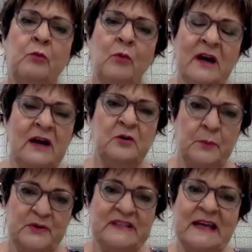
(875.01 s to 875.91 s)

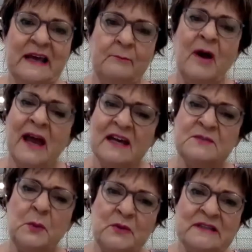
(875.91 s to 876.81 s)
100%. My
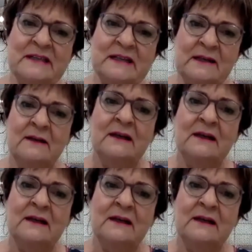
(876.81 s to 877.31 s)
husband was in